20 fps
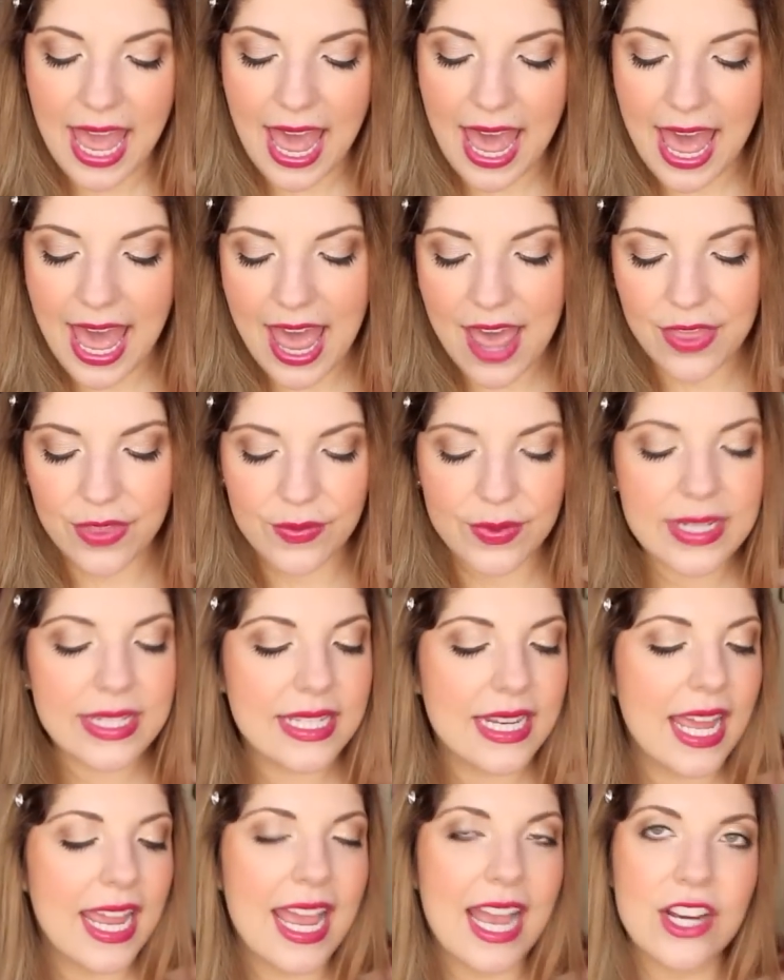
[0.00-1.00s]
And the
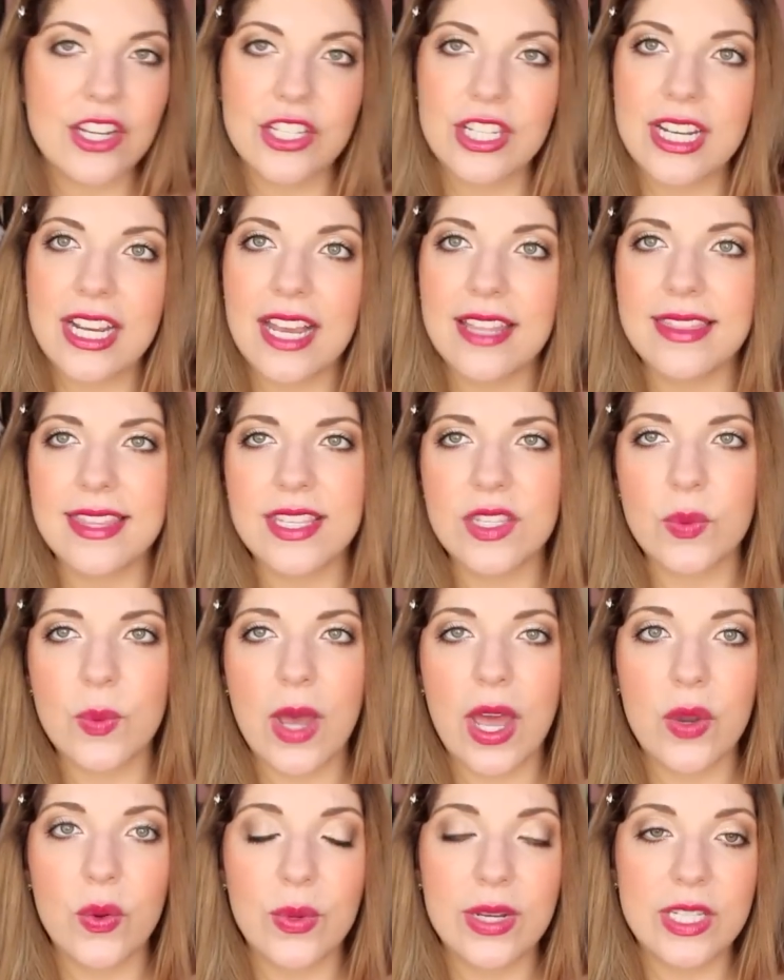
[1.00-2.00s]
reason I actually got this
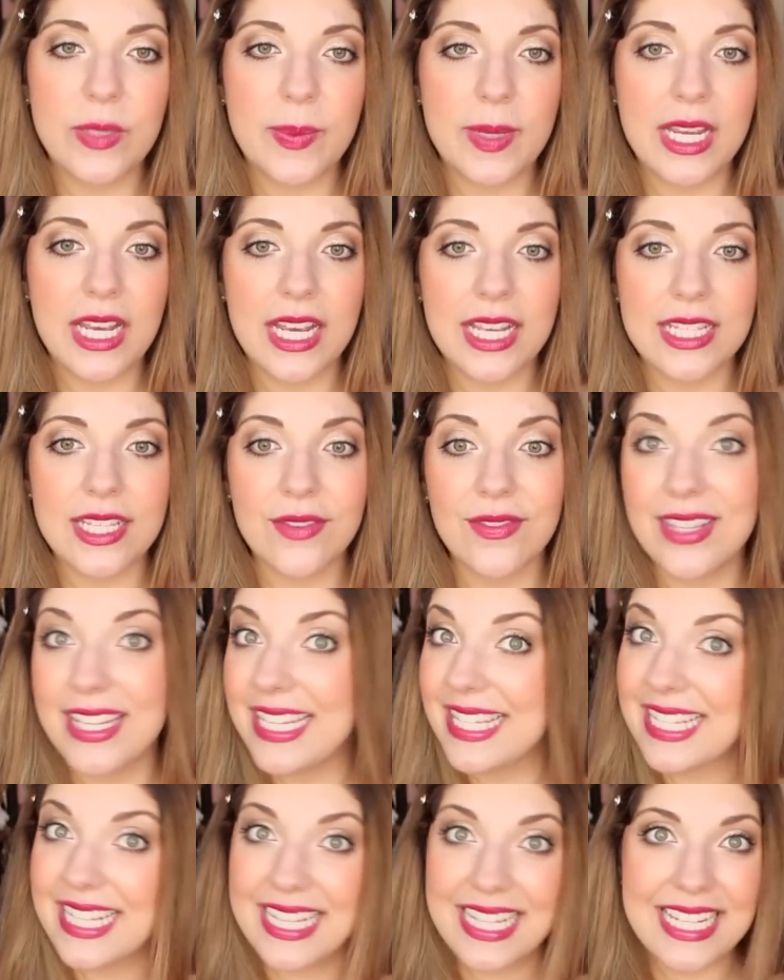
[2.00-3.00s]
one was because of
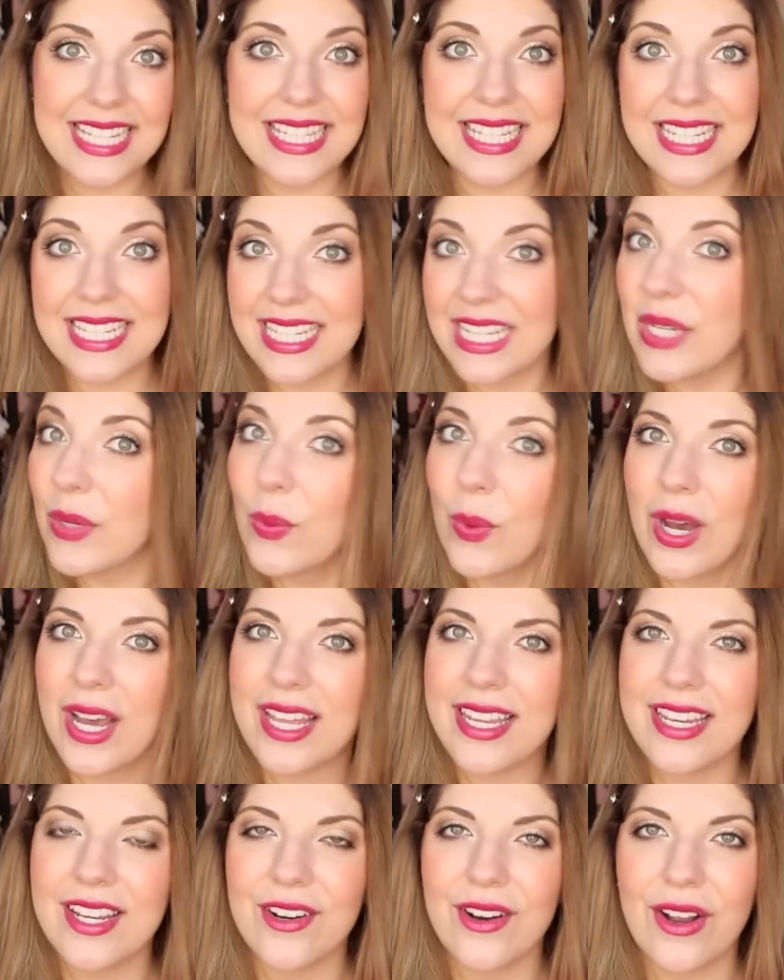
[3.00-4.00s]
Lisa Lisa
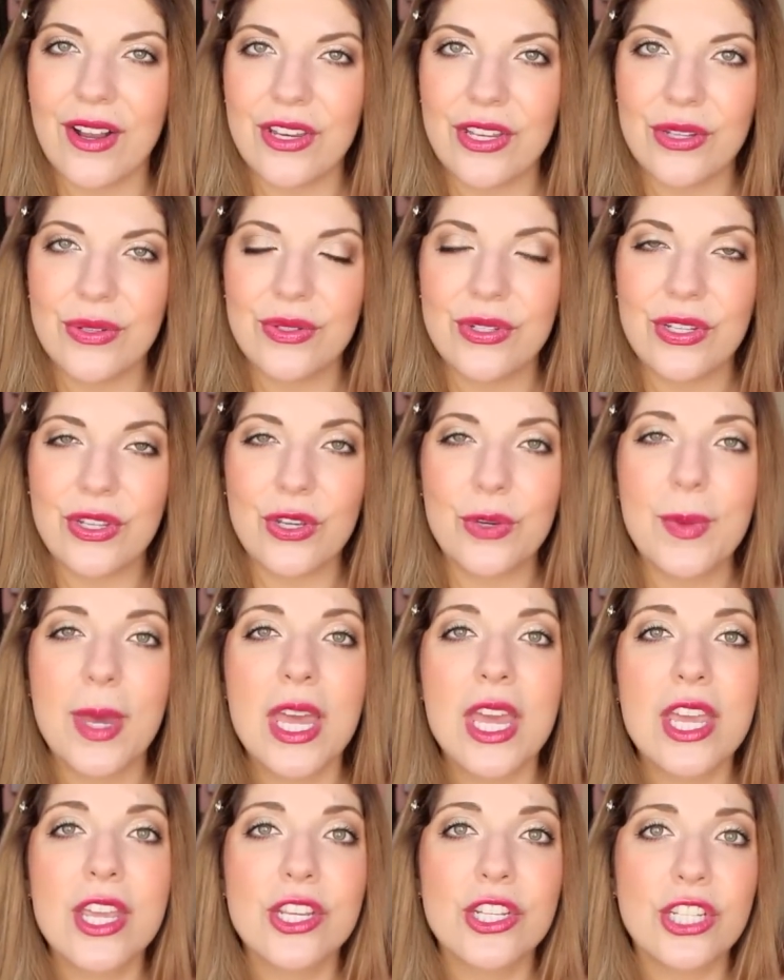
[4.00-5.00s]
D1 here on YouTube.
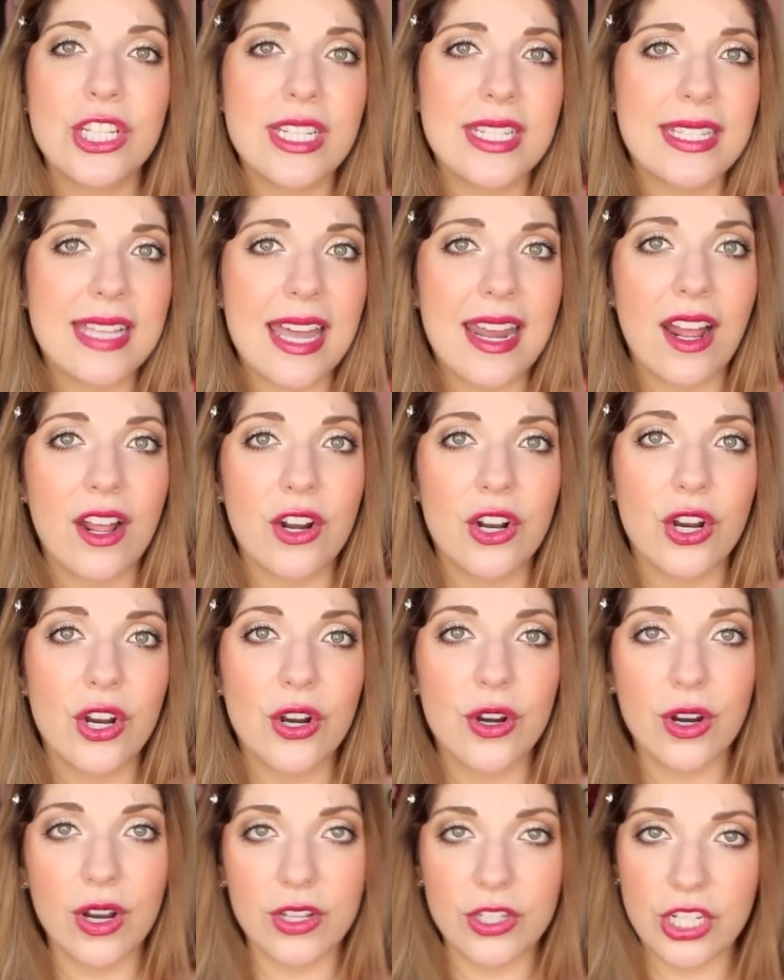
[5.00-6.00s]
She said on
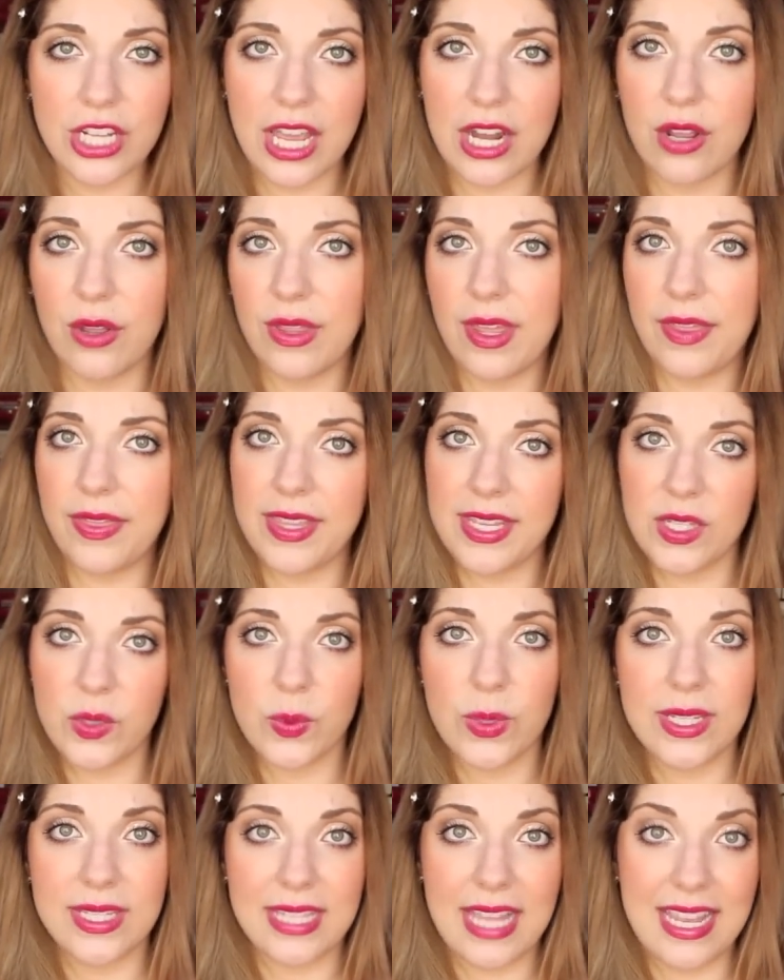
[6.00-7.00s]
her channel that this
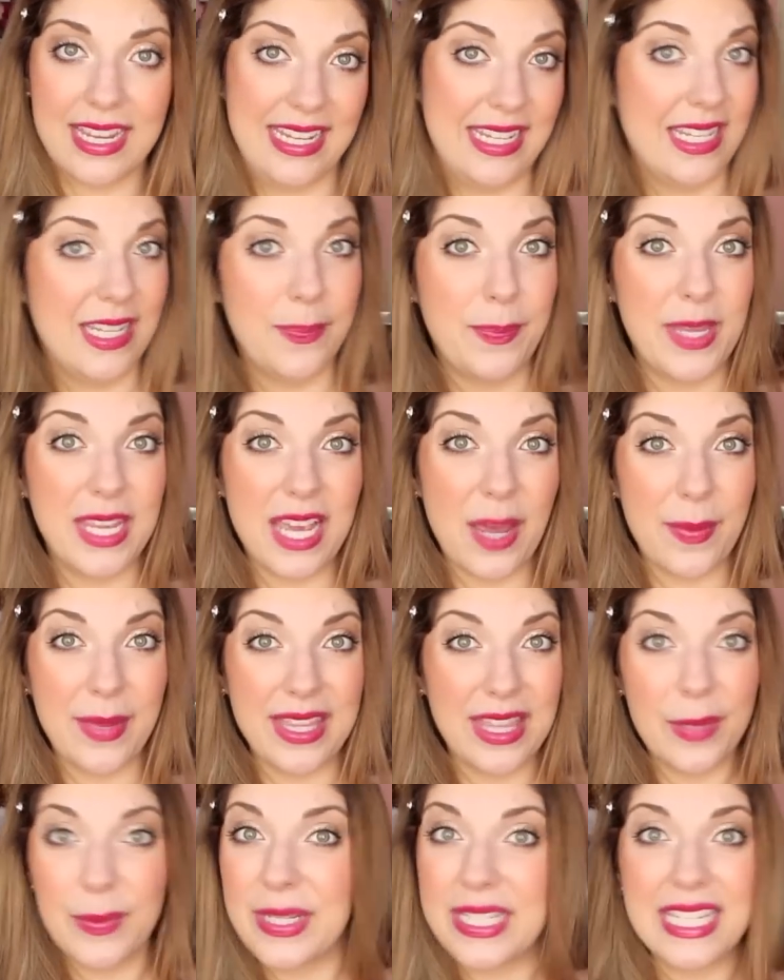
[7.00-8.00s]
was
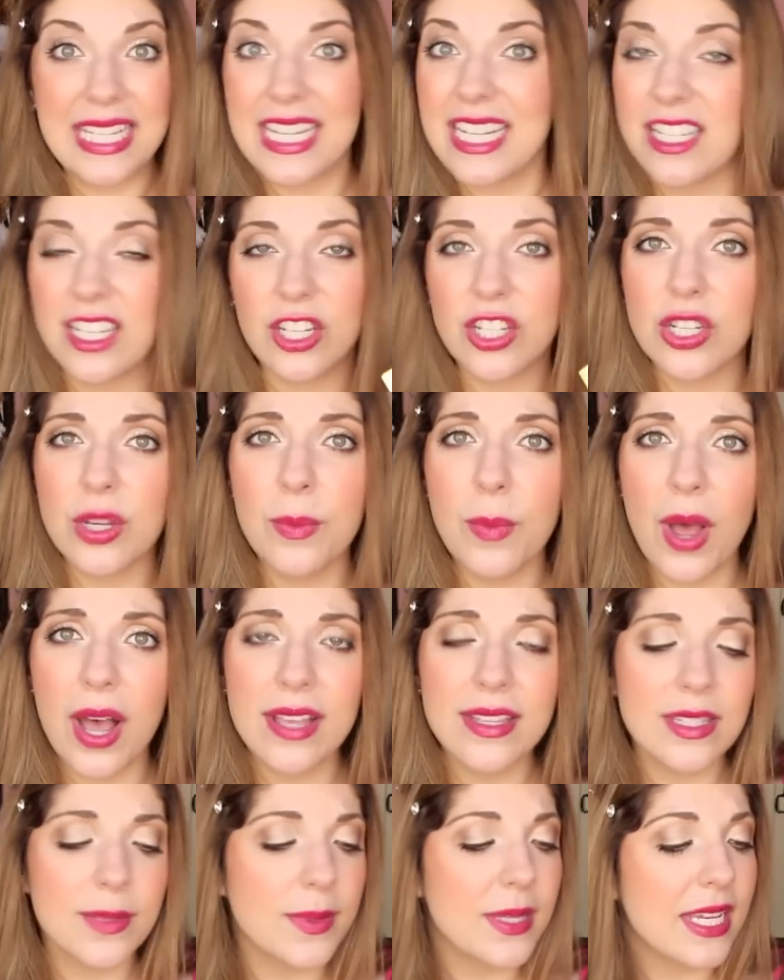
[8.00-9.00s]
becoming limited edition,
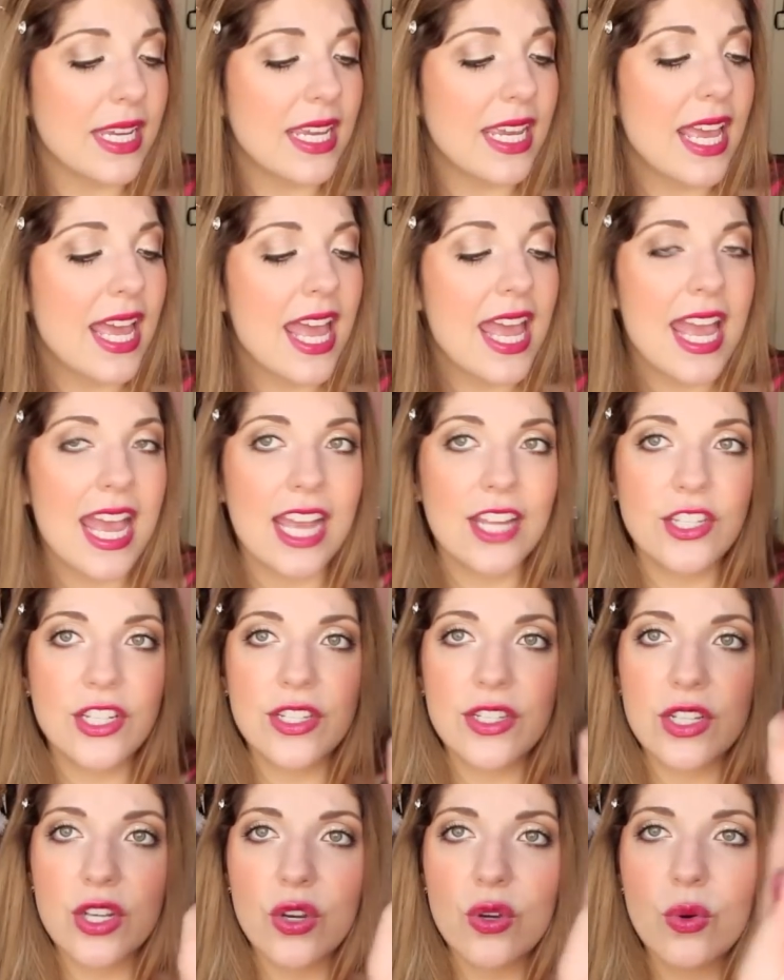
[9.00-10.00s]
possibly. It's
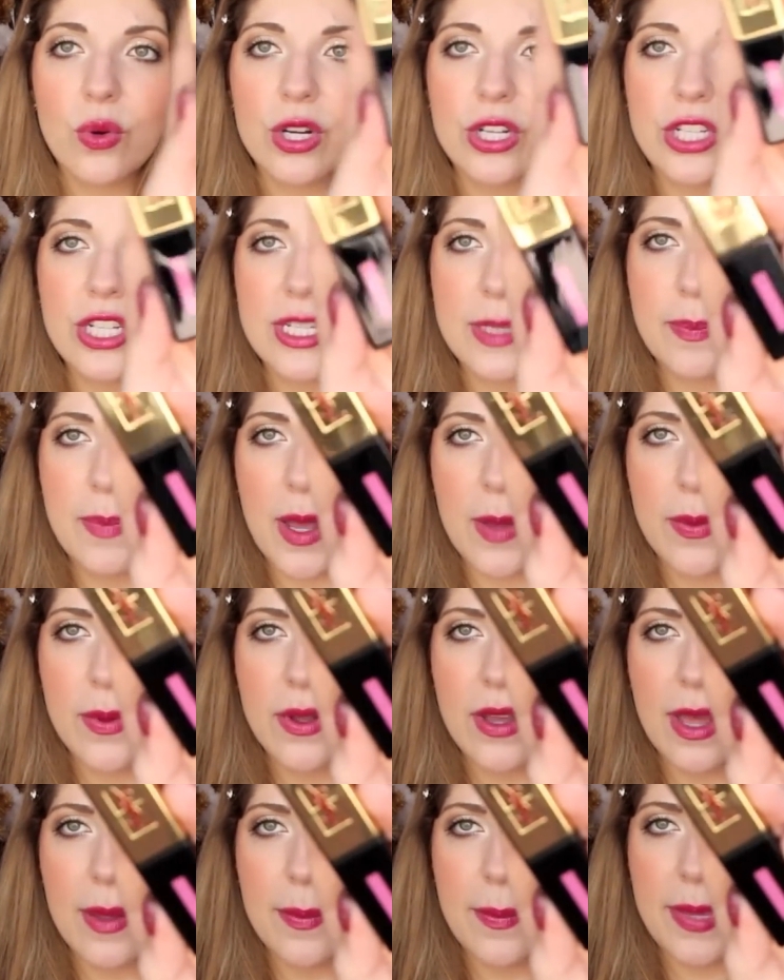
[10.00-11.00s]
just a gorgeous
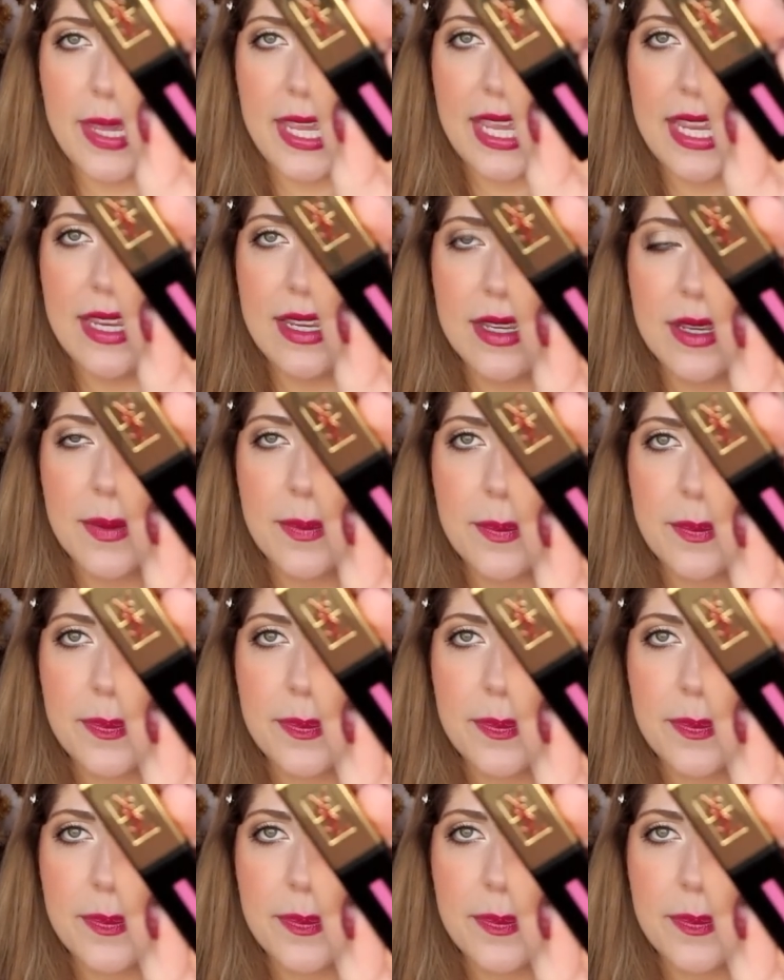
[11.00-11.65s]
bubblegum pink.